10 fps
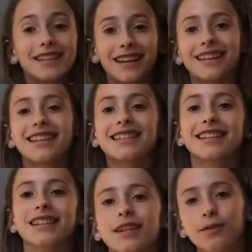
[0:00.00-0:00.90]
This is
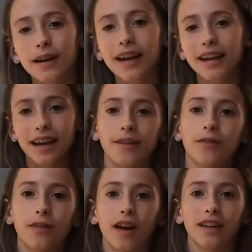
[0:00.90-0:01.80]
a quick,
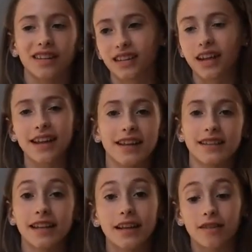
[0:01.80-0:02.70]
fun and
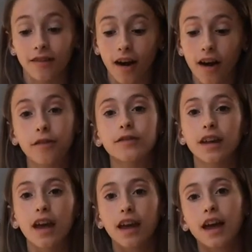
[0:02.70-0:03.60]
easy craft
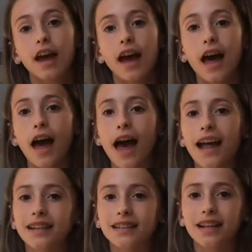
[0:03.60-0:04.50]

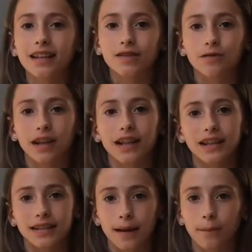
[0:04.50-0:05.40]
and it's really
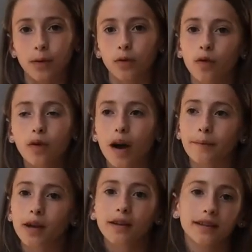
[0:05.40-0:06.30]
simple. I'm
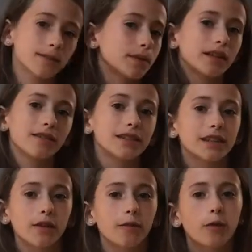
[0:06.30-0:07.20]
going to be using
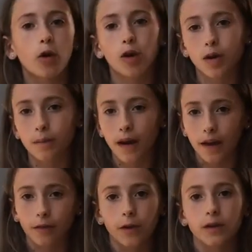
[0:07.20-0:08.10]
the fork
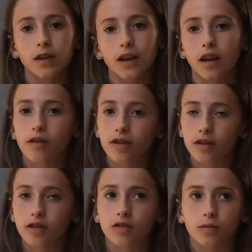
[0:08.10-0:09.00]
method. I know you can
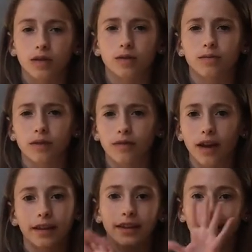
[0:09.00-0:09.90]
use ones with
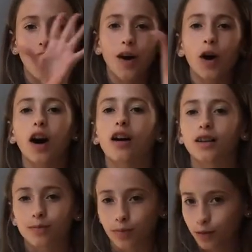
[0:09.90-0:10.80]
like the
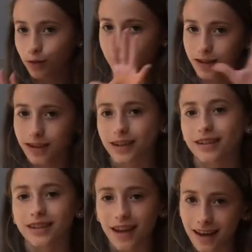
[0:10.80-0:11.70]
cardboard,
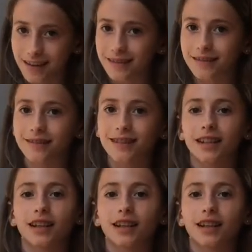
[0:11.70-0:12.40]
circles